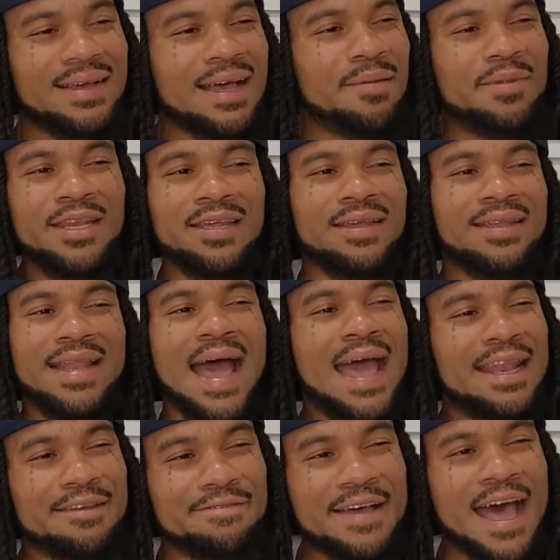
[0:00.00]
How many
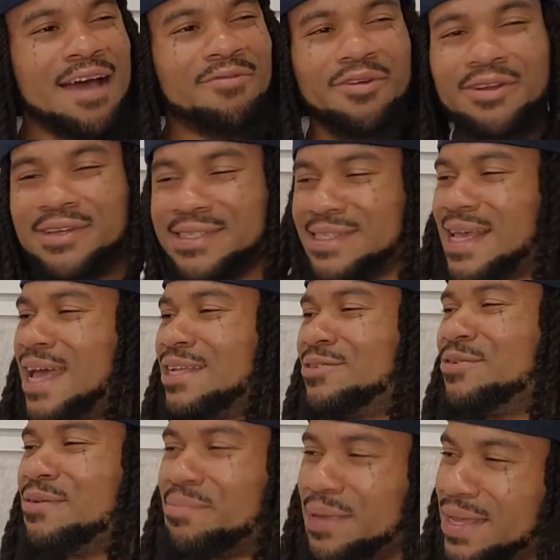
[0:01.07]
nine to five workers signed
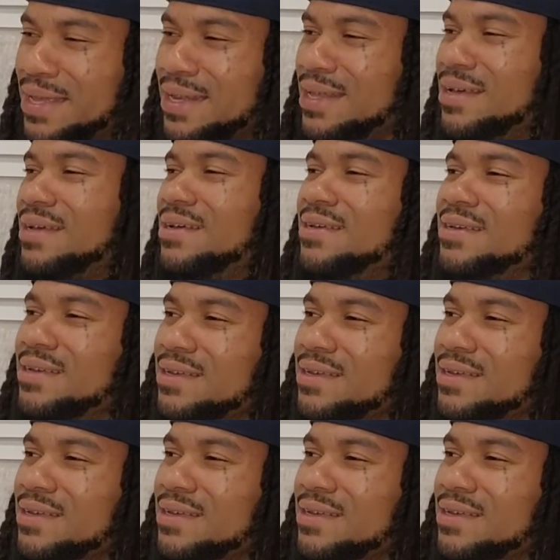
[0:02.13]
to a billionaire?